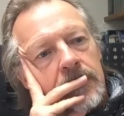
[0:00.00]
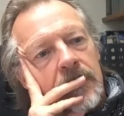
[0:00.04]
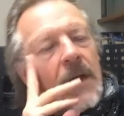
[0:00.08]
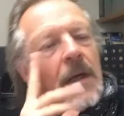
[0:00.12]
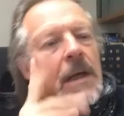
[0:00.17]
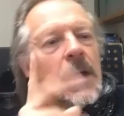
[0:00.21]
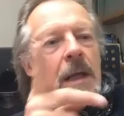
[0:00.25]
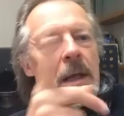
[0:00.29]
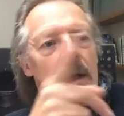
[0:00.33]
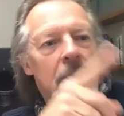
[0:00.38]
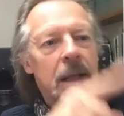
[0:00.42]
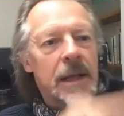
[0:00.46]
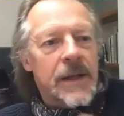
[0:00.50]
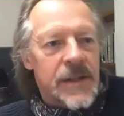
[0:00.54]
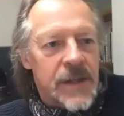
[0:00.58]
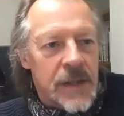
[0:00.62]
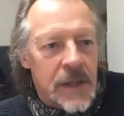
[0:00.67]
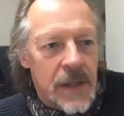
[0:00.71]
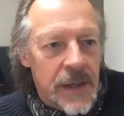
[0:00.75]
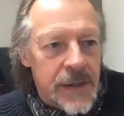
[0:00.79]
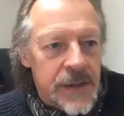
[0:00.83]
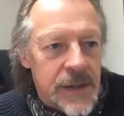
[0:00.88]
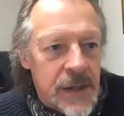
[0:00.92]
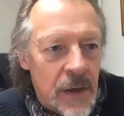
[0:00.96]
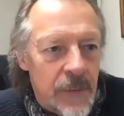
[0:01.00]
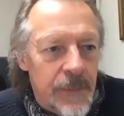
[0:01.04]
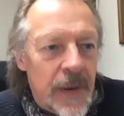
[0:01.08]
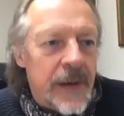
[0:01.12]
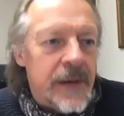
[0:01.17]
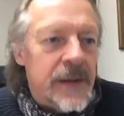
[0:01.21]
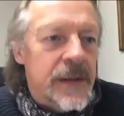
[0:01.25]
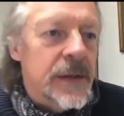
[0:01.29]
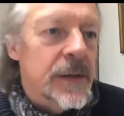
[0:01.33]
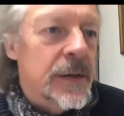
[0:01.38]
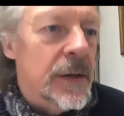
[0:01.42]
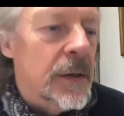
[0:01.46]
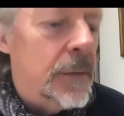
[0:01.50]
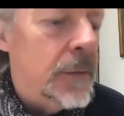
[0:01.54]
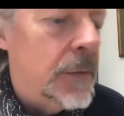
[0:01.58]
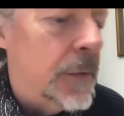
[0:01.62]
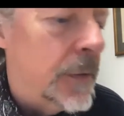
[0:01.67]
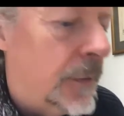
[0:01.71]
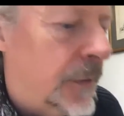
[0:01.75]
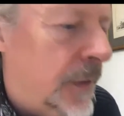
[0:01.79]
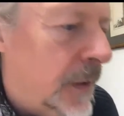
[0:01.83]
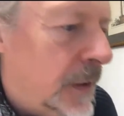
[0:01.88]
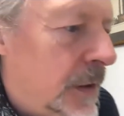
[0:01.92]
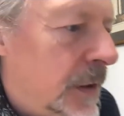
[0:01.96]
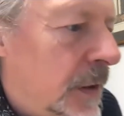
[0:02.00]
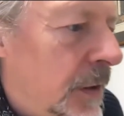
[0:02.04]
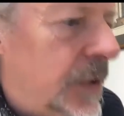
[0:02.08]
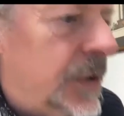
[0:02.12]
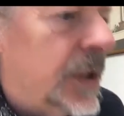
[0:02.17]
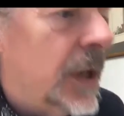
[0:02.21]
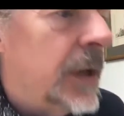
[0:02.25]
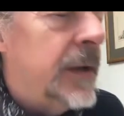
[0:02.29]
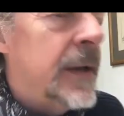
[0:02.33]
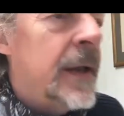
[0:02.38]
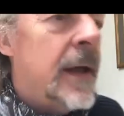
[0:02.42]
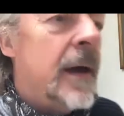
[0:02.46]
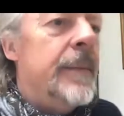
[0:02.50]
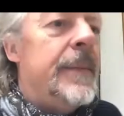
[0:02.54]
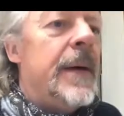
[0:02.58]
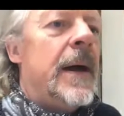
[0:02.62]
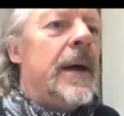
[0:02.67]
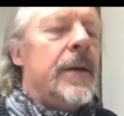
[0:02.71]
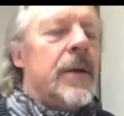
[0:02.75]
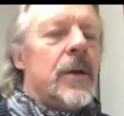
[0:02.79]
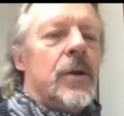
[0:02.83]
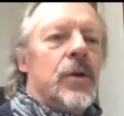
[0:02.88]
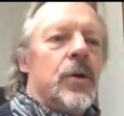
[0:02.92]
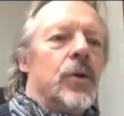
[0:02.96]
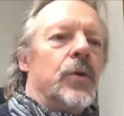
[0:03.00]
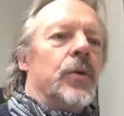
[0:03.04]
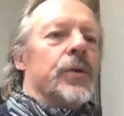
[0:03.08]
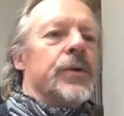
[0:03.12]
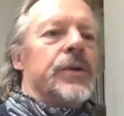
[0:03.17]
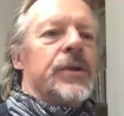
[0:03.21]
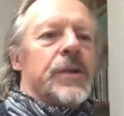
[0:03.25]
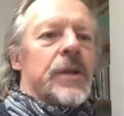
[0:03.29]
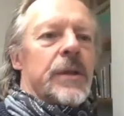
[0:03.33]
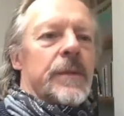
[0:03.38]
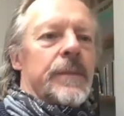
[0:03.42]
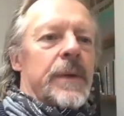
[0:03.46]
Let's go back to the thing that you said now about the chords at